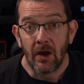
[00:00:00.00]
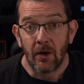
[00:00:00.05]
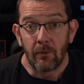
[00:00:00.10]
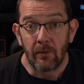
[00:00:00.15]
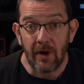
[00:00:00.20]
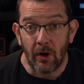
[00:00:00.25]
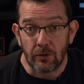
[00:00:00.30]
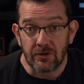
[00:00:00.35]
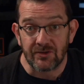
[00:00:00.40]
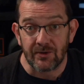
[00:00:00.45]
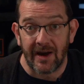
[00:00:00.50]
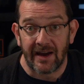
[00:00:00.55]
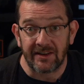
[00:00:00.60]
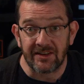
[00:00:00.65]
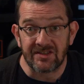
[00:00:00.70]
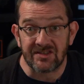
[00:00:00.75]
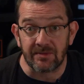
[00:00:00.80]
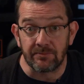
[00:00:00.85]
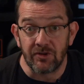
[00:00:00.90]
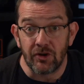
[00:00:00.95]
We also
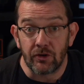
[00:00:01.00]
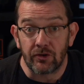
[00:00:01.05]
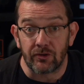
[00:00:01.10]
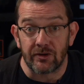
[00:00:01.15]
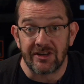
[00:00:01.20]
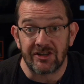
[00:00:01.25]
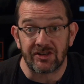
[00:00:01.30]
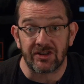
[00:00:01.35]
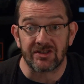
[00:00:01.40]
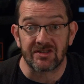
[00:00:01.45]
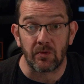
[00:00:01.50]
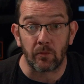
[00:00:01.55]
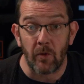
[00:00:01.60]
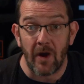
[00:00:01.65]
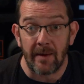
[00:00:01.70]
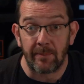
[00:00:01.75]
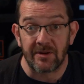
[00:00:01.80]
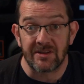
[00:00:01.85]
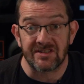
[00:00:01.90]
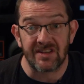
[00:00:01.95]
added some new creatures and
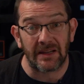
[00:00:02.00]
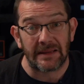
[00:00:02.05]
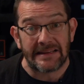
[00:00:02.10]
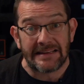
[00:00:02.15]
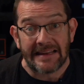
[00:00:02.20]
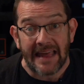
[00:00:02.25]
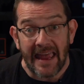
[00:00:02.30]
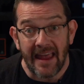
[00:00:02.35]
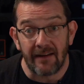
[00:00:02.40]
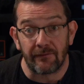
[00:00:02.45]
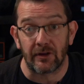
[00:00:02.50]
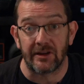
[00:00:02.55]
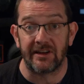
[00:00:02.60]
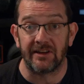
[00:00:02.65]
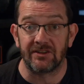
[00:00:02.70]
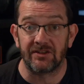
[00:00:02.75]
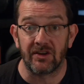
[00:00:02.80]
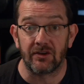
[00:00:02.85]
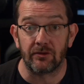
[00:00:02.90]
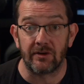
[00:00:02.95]
weapons that lean heavily
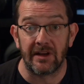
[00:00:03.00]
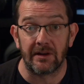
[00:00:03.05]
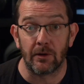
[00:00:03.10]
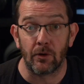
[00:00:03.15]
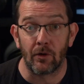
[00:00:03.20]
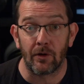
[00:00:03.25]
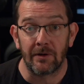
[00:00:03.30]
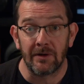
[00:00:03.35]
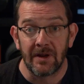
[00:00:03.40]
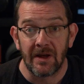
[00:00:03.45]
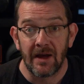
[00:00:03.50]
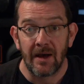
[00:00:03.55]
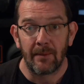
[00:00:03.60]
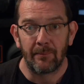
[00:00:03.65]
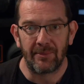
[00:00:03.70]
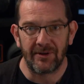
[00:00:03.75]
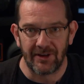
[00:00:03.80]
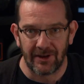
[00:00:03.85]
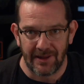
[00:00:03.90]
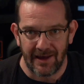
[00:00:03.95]
into Greek lore,
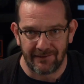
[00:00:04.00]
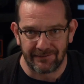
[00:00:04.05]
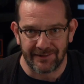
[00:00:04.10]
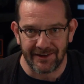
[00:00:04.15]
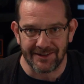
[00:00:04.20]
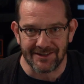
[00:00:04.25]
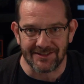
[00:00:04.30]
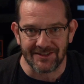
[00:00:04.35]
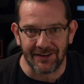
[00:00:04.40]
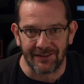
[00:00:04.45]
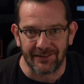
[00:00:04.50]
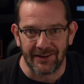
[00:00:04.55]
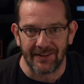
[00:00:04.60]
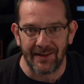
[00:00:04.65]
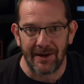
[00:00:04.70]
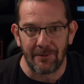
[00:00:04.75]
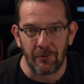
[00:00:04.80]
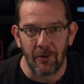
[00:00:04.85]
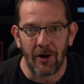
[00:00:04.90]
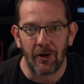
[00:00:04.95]
but you'll have to discover
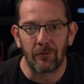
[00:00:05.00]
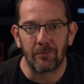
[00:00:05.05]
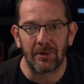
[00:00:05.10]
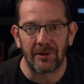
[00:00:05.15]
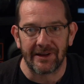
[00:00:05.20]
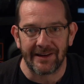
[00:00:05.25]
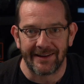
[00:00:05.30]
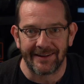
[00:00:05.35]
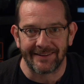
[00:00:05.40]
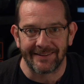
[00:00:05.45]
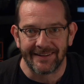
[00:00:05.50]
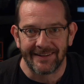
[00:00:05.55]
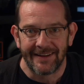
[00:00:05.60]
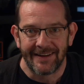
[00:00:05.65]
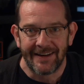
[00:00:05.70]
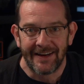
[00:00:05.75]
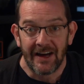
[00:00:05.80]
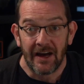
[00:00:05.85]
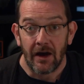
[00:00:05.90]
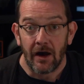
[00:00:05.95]
them while playing.
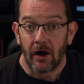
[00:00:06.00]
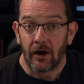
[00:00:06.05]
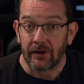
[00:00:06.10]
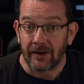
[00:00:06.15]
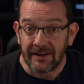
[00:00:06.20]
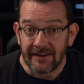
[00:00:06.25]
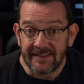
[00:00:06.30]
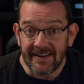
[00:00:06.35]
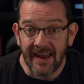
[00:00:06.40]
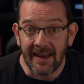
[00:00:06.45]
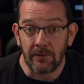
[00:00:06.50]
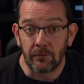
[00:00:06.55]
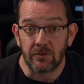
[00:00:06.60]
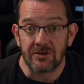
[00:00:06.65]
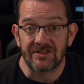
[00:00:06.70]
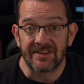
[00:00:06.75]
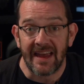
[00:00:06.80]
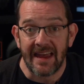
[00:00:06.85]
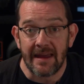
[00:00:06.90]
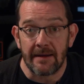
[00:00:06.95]
Our intent
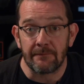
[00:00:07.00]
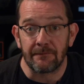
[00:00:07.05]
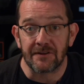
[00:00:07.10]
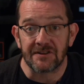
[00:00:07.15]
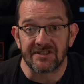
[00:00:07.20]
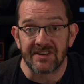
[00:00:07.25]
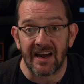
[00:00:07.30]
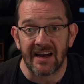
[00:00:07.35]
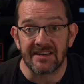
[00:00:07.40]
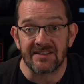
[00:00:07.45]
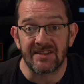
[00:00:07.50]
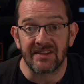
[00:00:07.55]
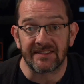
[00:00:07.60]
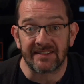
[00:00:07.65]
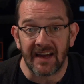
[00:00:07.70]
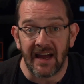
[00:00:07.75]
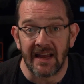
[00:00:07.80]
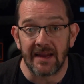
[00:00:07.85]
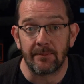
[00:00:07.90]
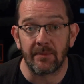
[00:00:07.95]
was to emphasize the
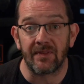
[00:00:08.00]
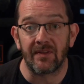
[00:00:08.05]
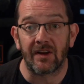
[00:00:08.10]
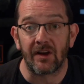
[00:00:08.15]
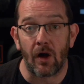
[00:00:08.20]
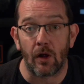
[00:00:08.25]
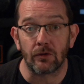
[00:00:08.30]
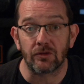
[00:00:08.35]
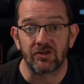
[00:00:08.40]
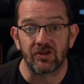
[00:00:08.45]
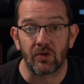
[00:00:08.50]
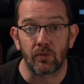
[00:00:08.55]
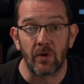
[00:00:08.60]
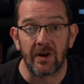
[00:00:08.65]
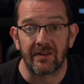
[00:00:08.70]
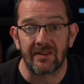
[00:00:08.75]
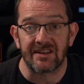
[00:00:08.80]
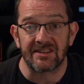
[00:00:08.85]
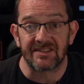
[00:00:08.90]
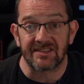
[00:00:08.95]
time and the culture
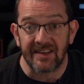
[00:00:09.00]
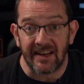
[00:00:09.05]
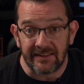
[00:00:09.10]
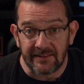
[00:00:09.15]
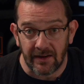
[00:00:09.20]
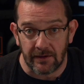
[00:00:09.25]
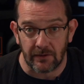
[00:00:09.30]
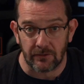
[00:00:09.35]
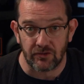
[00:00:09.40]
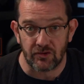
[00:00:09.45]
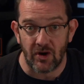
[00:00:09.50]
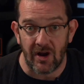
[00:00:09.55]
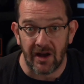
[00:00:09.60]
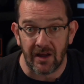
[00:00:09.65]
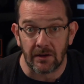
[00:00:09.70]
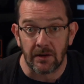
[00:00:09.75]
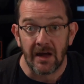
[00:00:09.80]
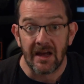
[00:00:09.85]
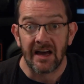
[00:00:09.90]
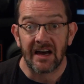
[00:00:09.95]
where this Sentinel
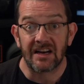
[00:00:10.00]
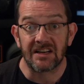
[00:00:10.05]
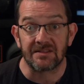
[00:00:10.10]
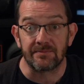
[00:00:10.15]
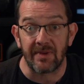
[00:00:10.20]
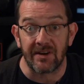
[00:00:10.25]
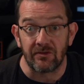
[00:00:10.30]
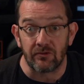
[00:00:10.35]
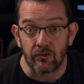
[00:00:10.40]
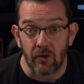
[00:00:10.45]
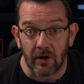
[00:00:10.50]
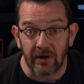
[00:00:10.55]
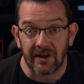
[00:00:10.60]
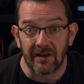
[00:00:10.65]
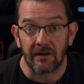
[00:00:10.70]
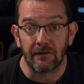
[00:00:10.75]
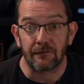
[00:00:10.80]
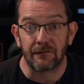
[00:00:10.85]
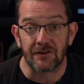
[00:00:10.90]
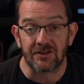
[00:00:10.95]
trial has been
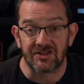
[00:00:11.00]
running for